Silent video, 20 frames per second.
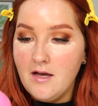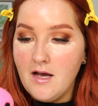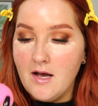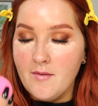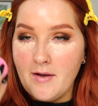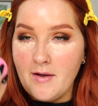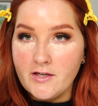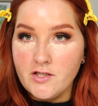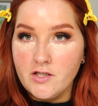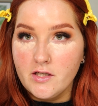I'm
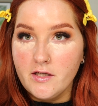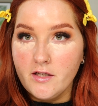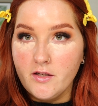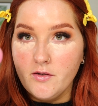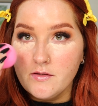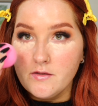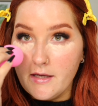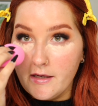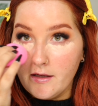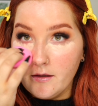actually going to
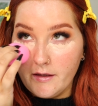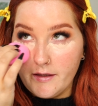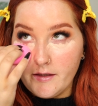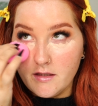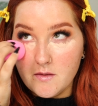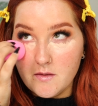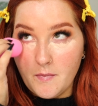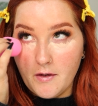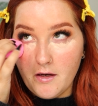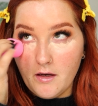use a clean
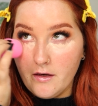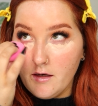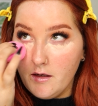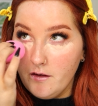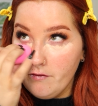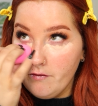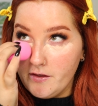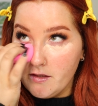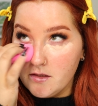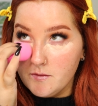spot
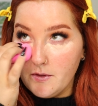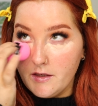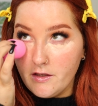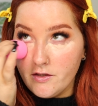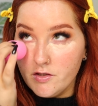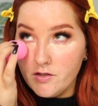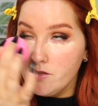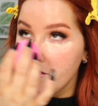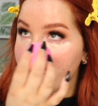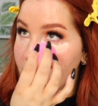of the
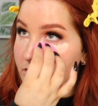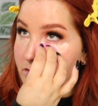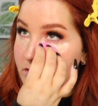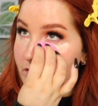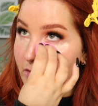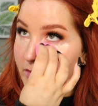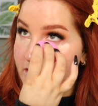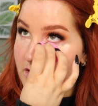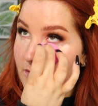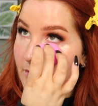sponge to
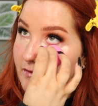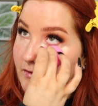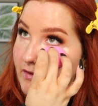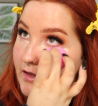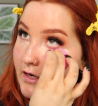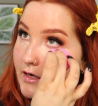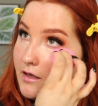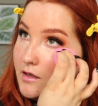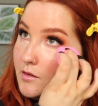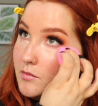soak some of
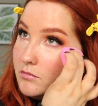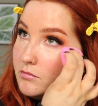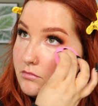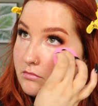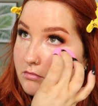that up.